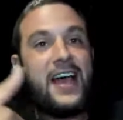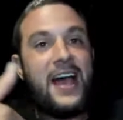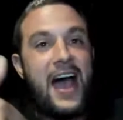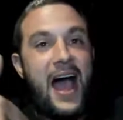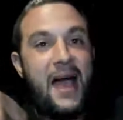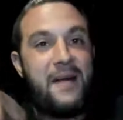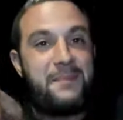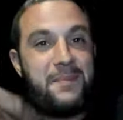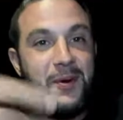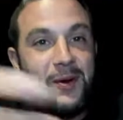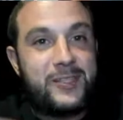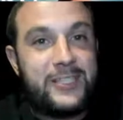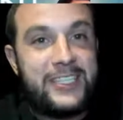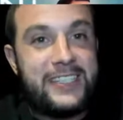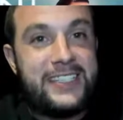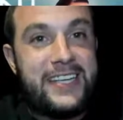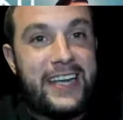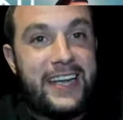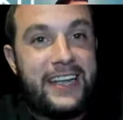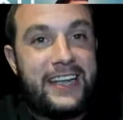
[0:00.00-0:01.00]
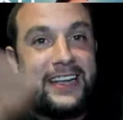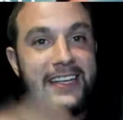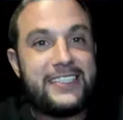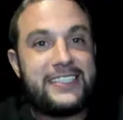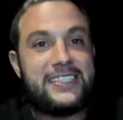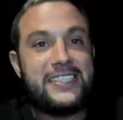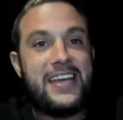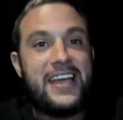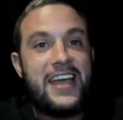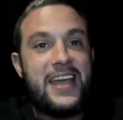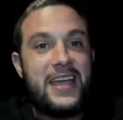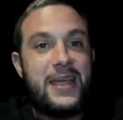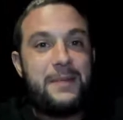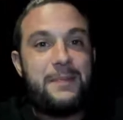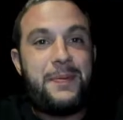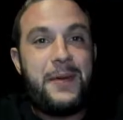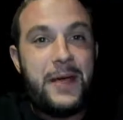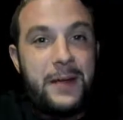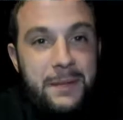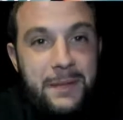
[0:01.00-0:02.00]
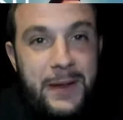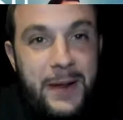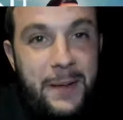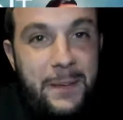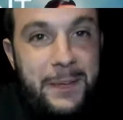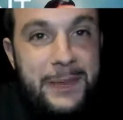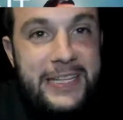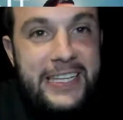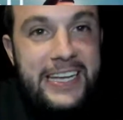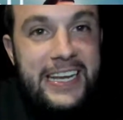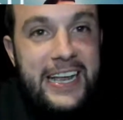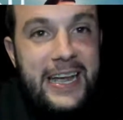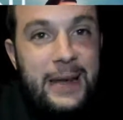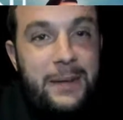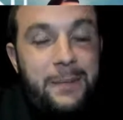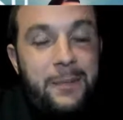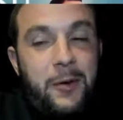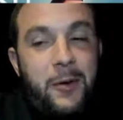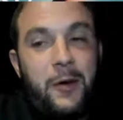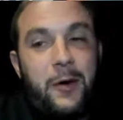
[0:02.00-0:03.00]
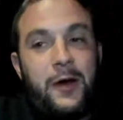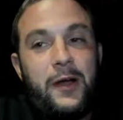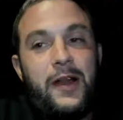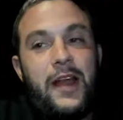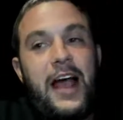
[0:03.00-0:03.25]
I booked the tickets. He picked me up at the airport.